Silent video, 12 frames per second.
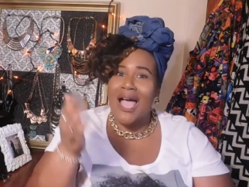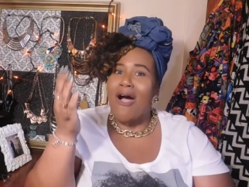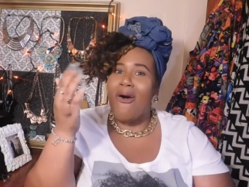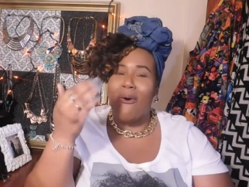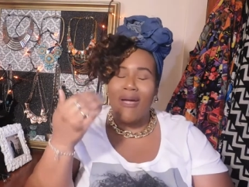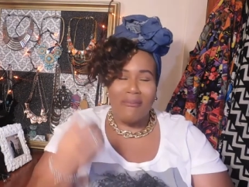
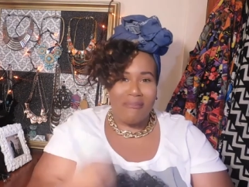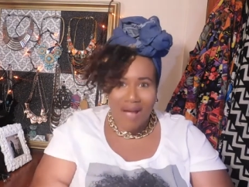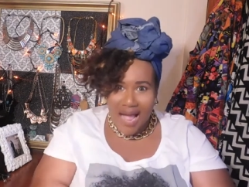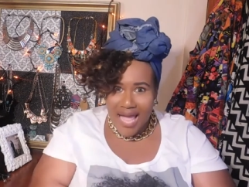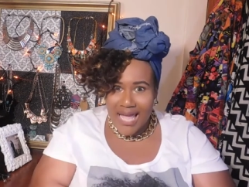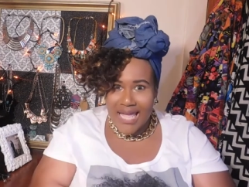or in
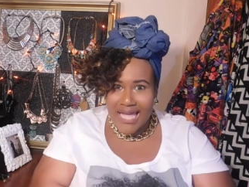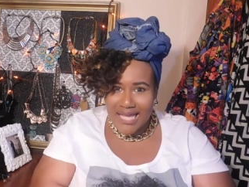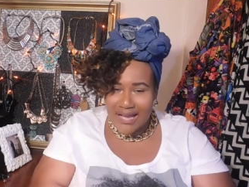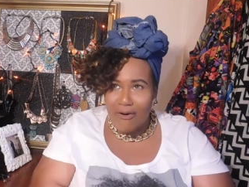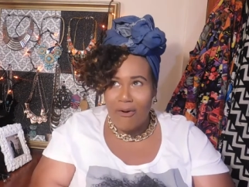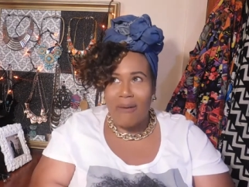my
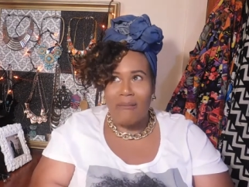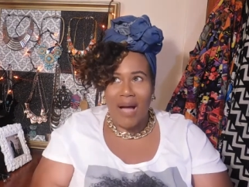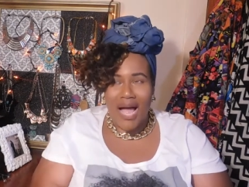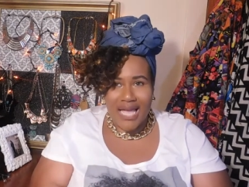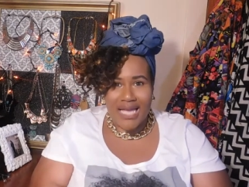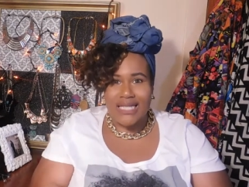or in
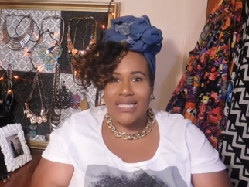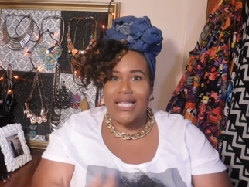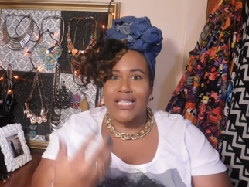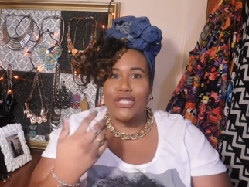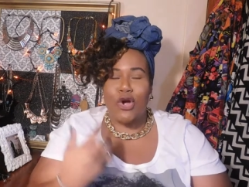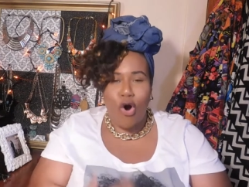my
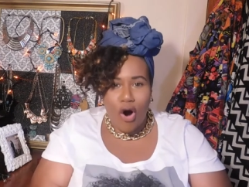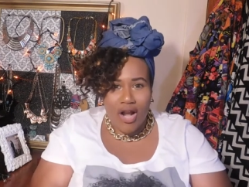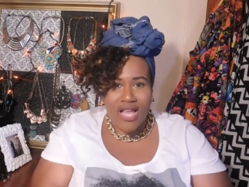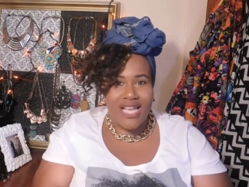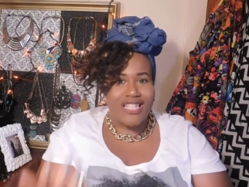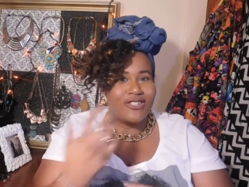instance,
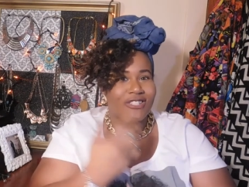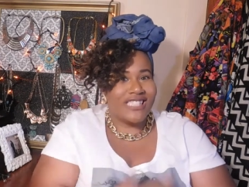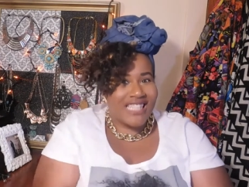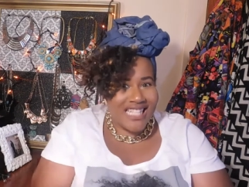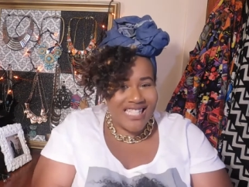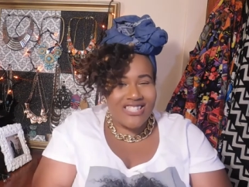cardigans or
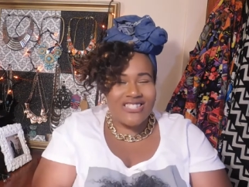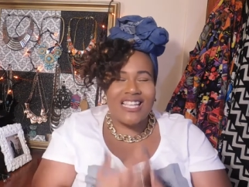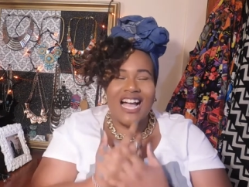dusters.